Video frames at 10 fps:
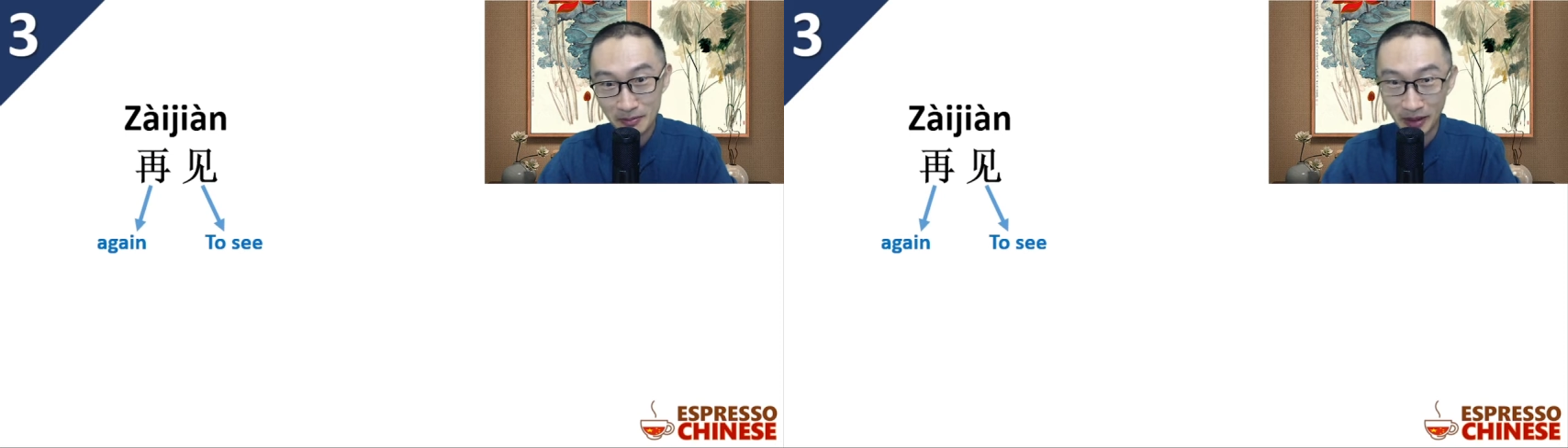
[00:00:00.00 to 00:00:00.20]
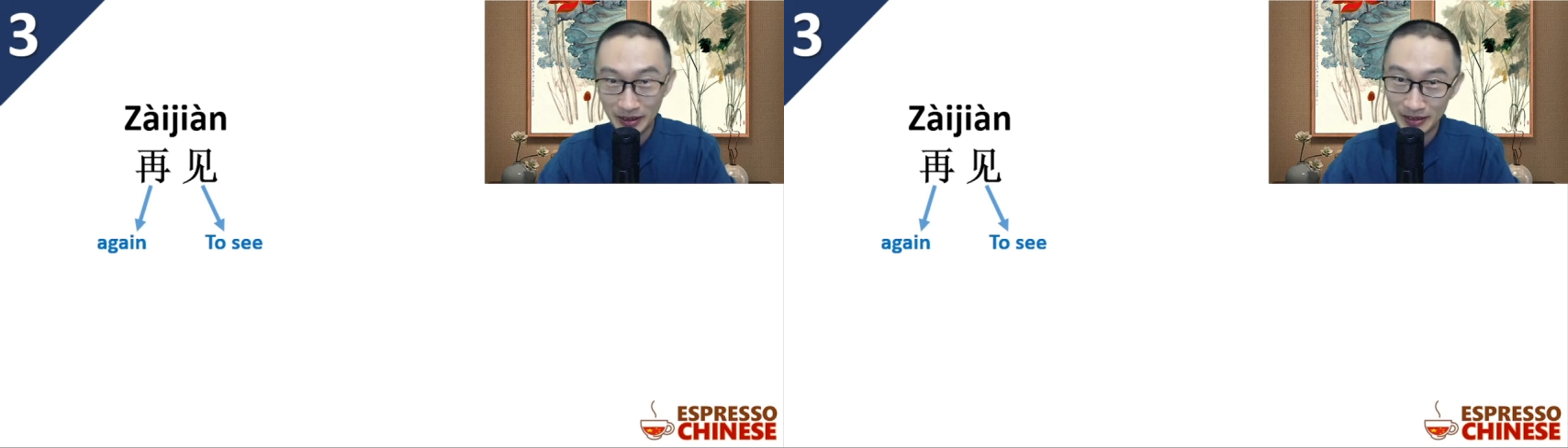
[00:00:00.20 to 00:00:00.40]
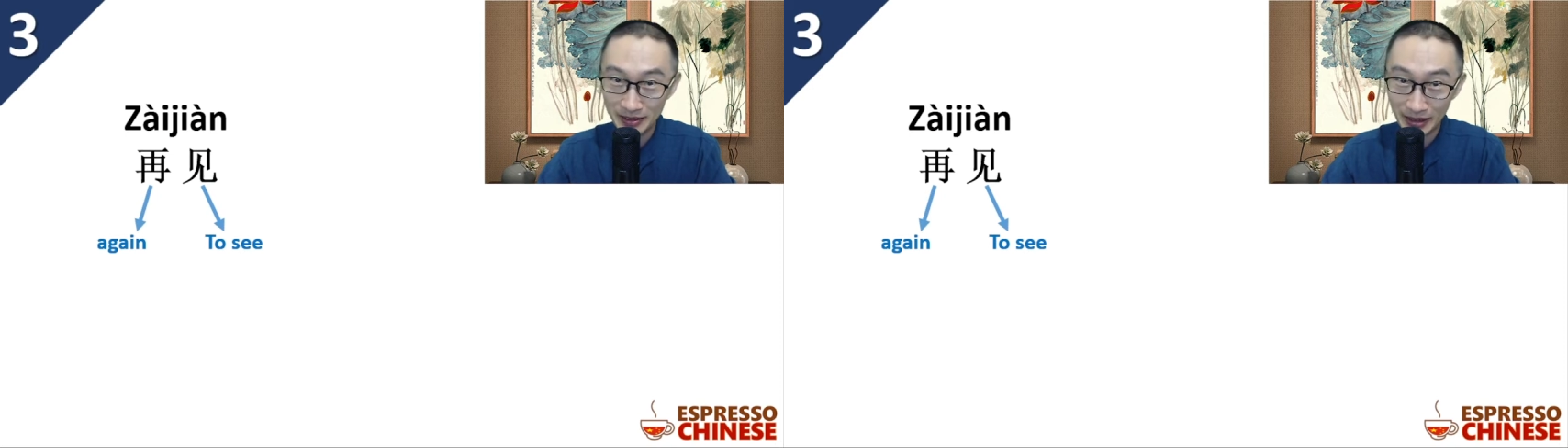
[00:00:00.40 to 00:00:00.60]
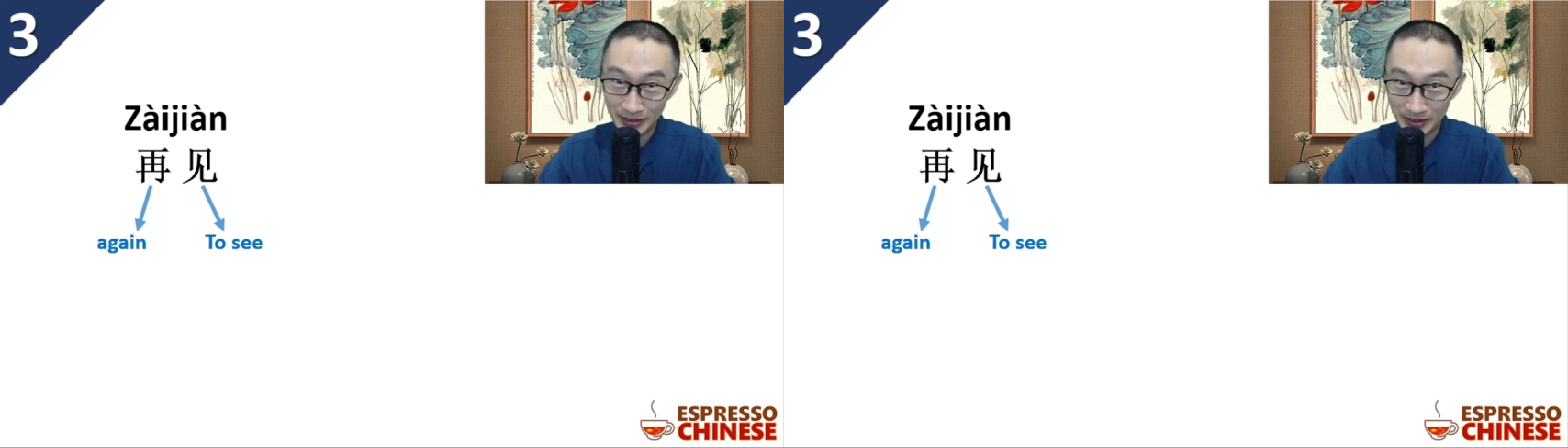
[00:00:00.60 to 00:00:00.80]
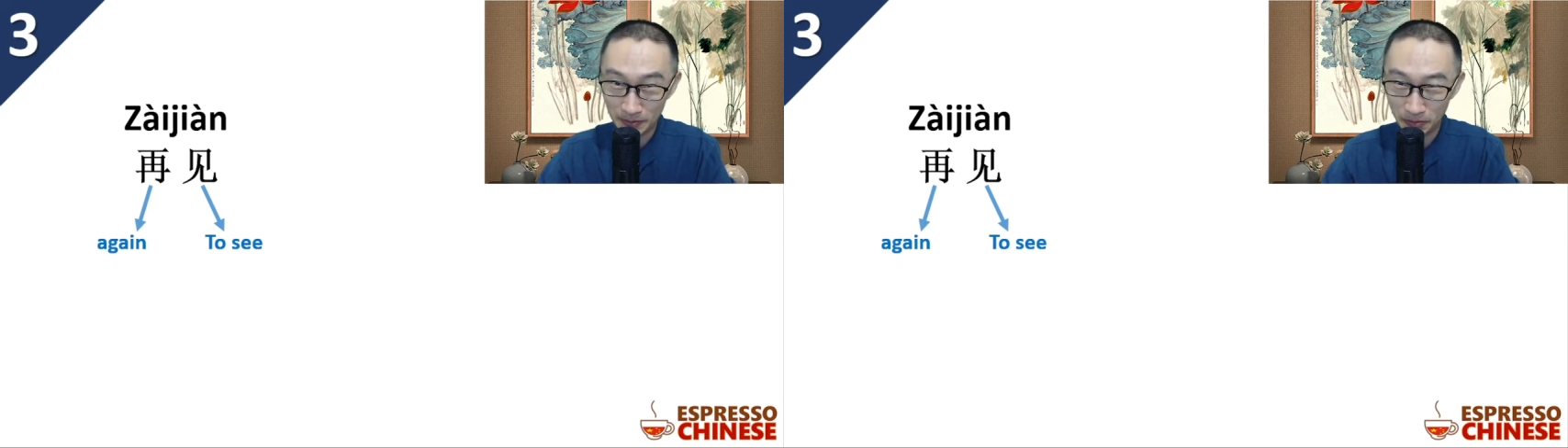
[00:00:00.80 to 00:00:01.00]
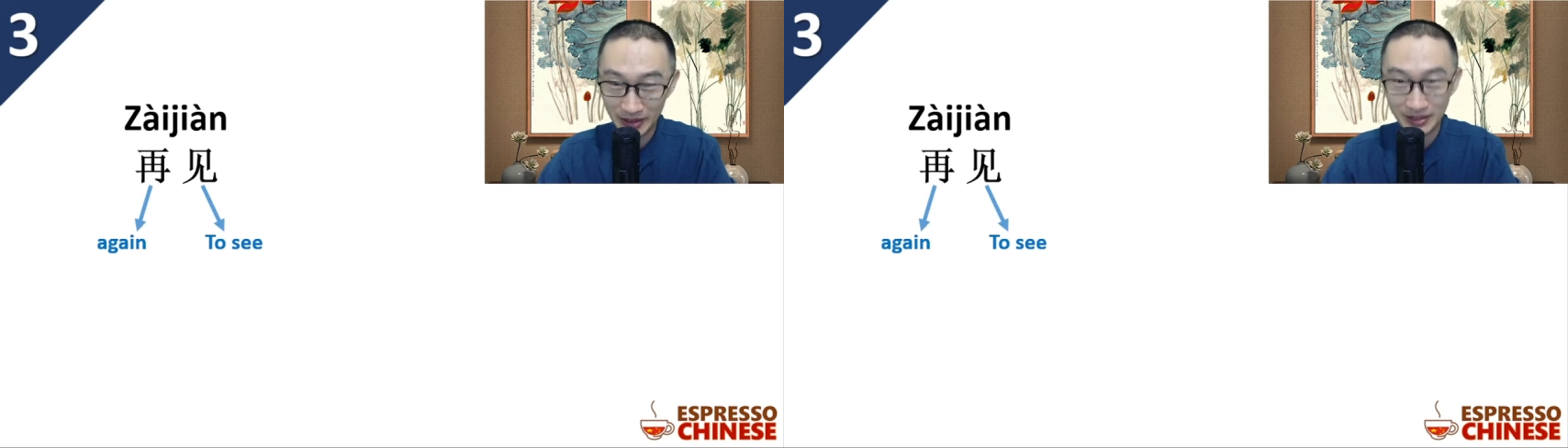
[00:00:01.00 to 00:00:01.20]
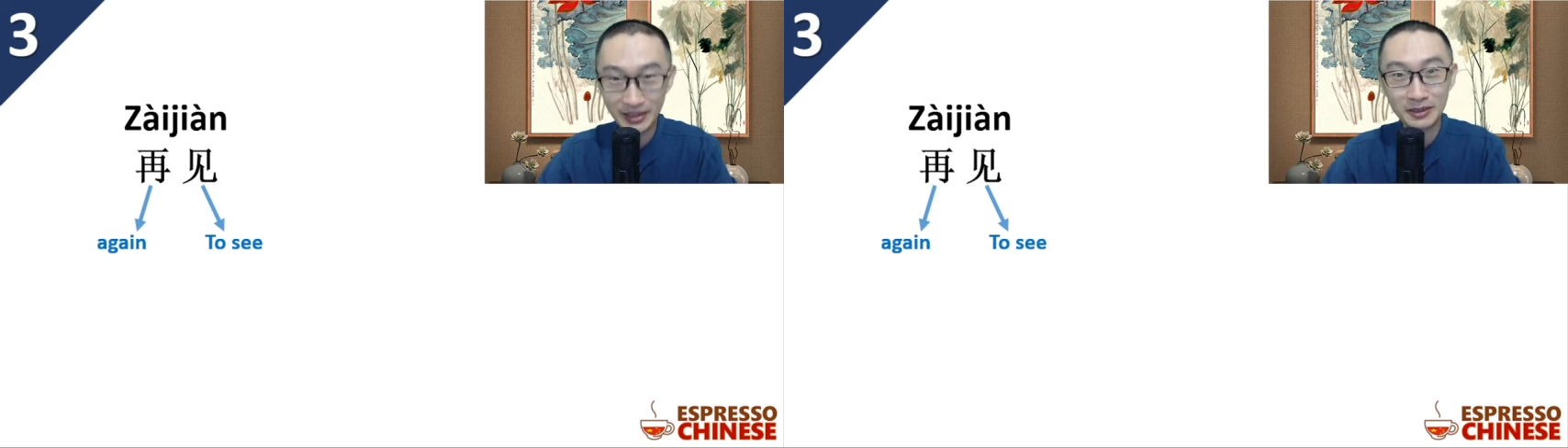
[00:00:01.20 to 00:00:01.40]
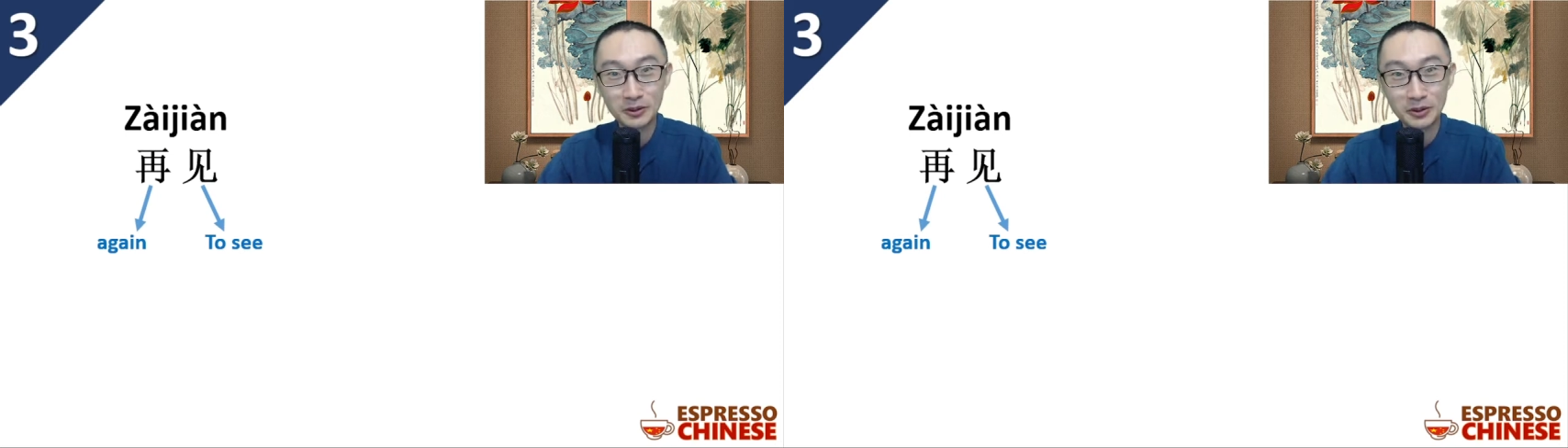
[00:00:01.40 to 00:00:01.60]
but that's the basic
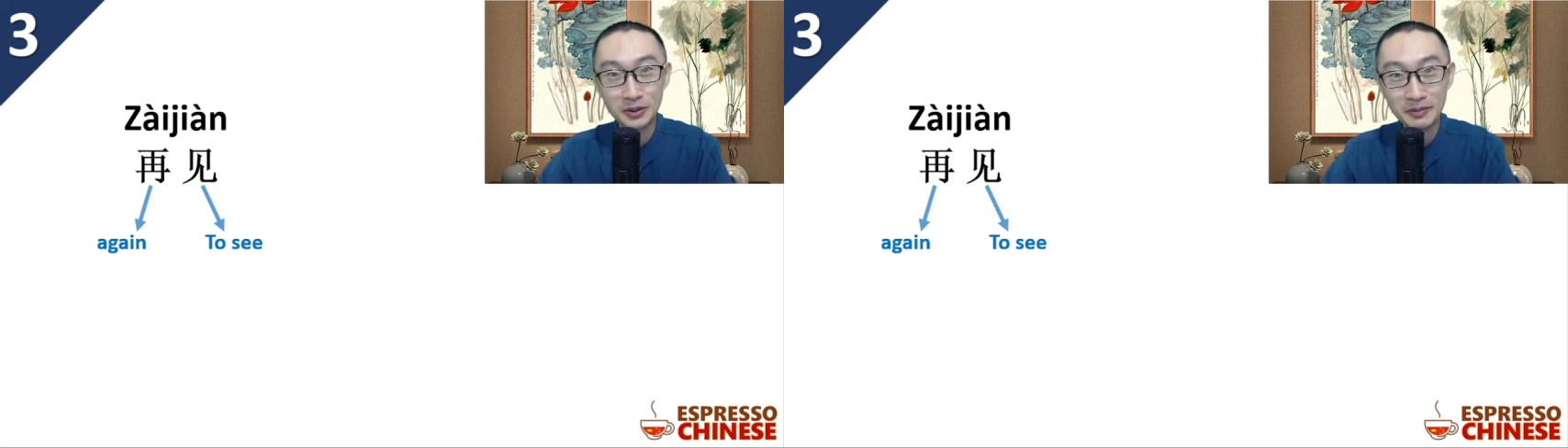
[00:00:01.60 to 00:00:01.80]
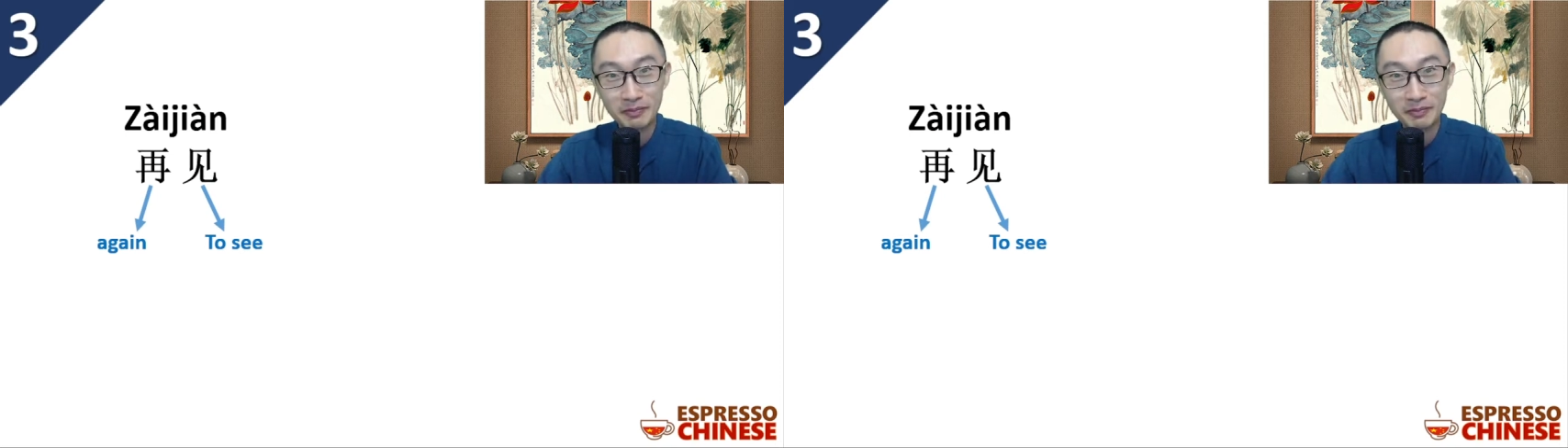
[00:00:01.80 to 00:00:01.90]
rule.